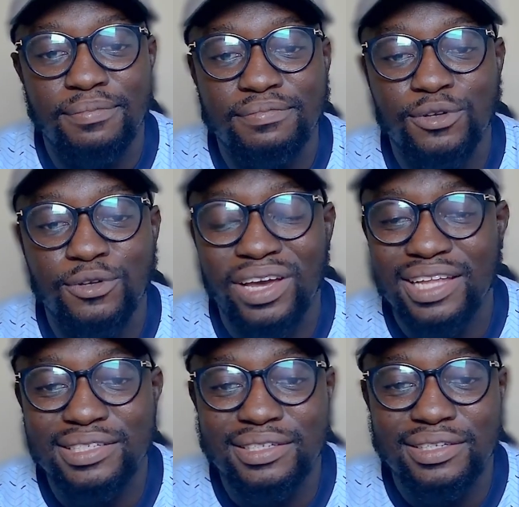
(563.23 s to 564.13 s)
not
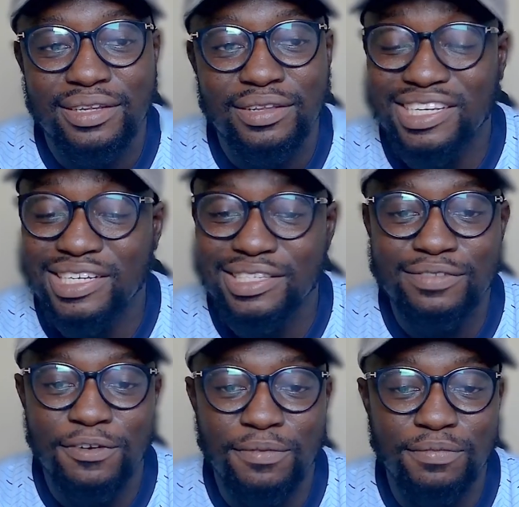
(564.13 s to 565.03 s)
getting just
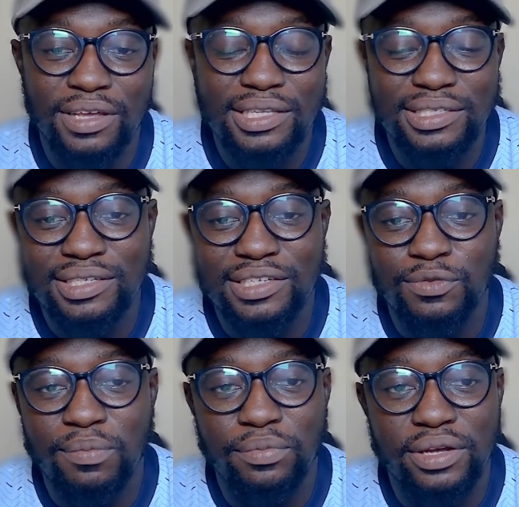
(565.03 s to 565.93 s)

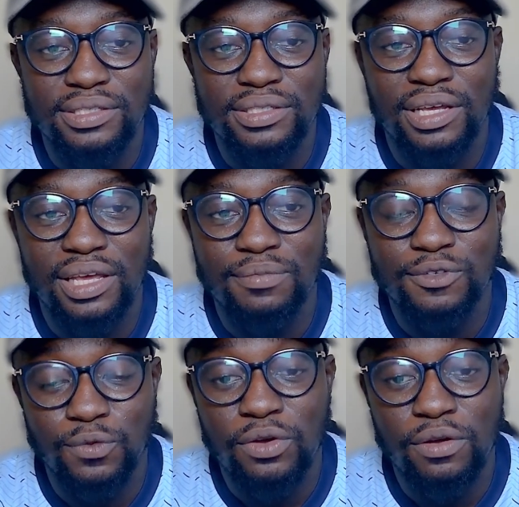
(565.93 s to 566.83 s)
1 point in the game.
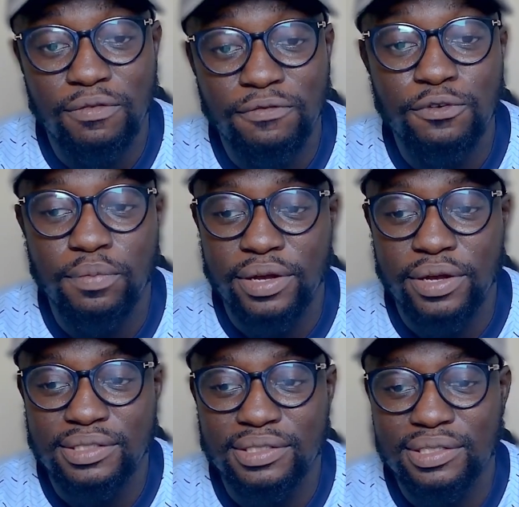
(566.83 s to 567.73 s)
So we got full
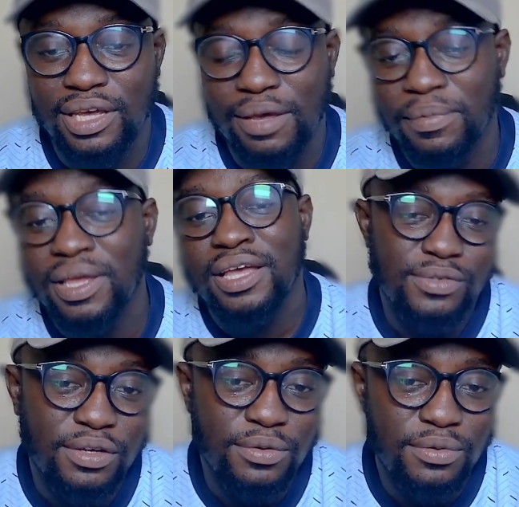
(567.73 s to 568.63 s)
points in this game. It
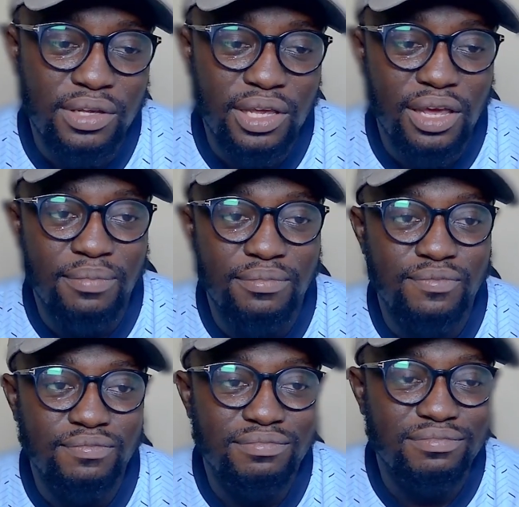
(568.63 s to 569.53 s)
was a good
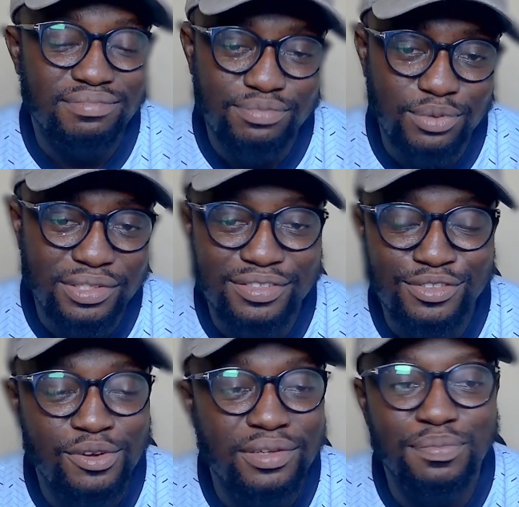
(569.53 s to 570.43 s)
game. It was
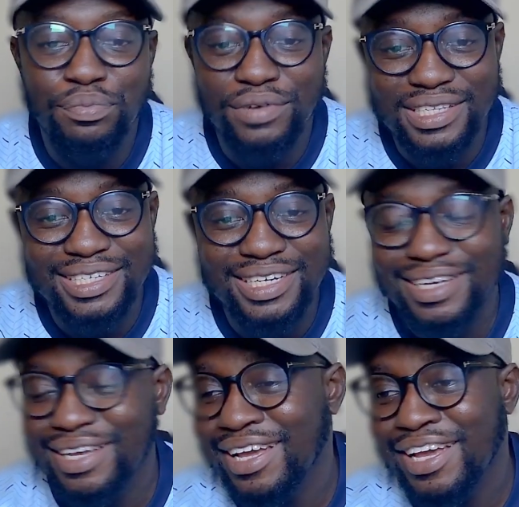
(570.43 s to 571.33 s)
not pretty.
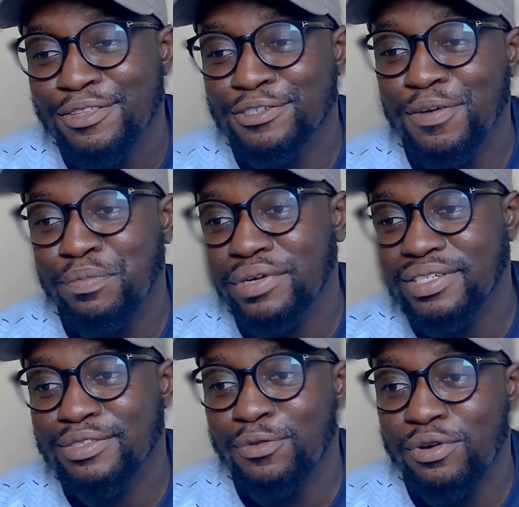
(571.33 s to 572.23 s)
It was not
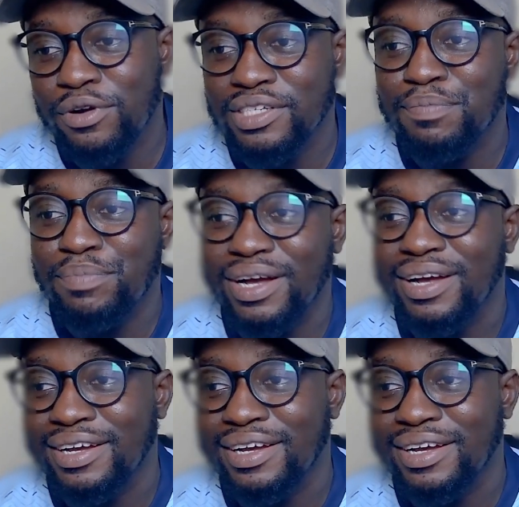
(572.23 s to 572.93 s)
pretty to watch, but